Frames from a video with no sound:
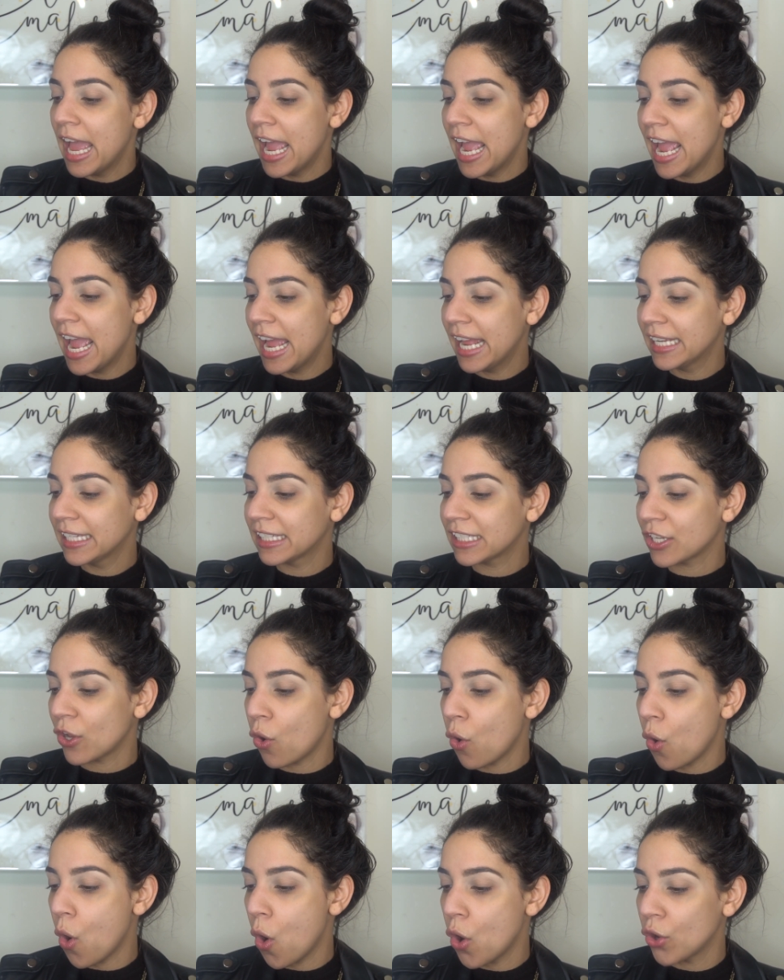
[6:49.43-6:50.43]
And
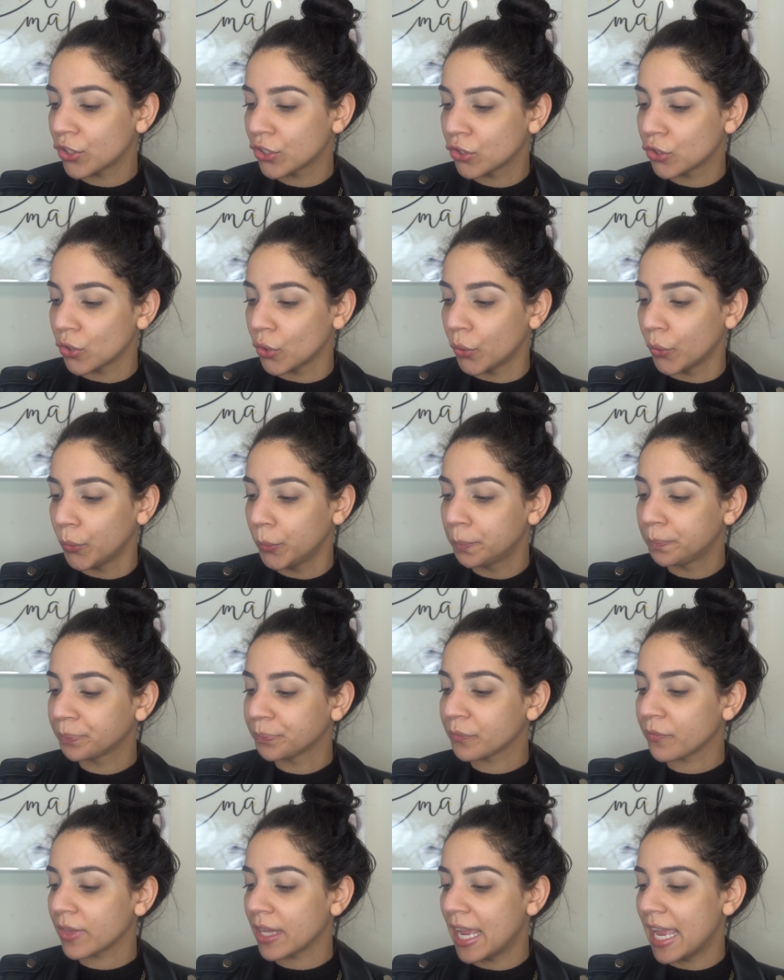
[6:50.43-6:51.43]
also
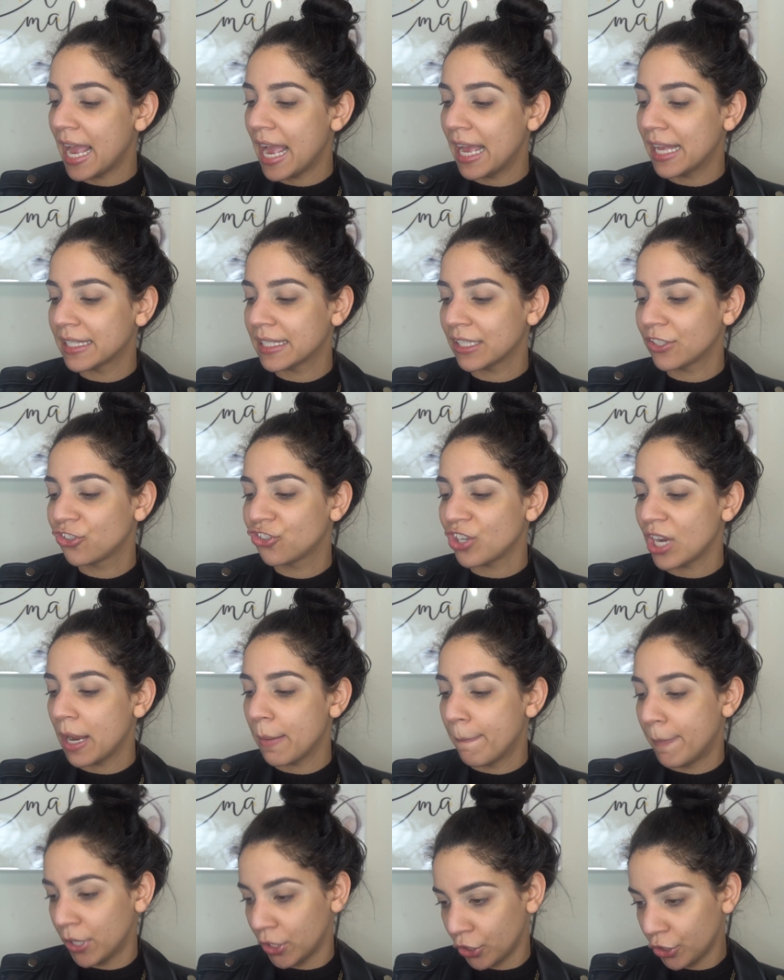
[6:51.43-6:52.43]
it has
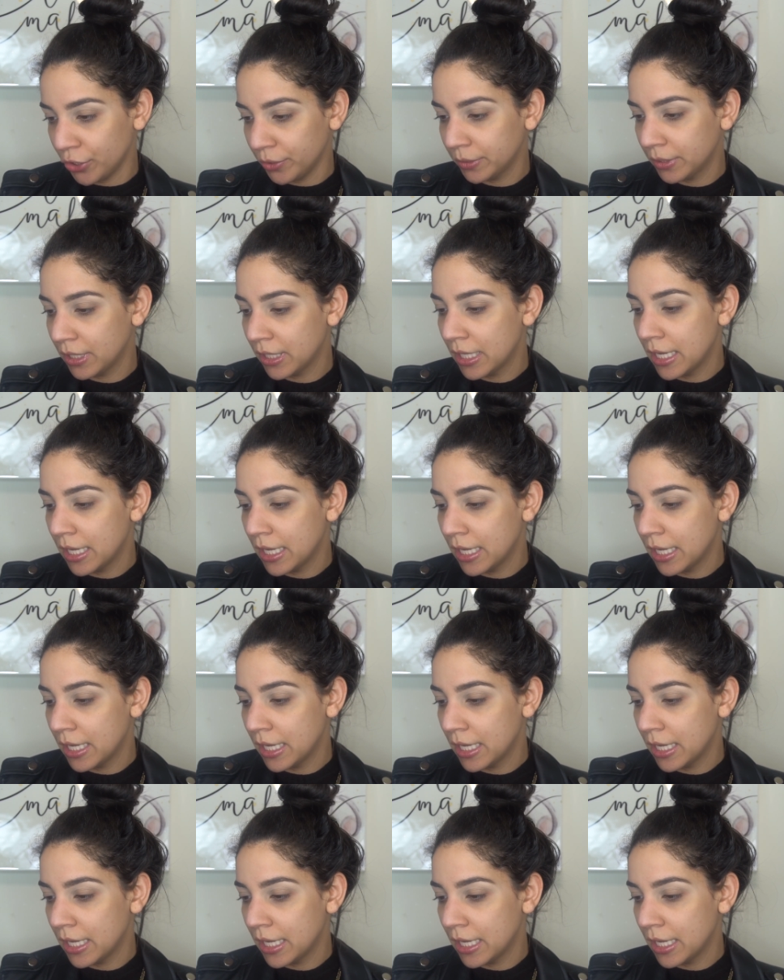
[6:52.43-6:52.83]
shea butter,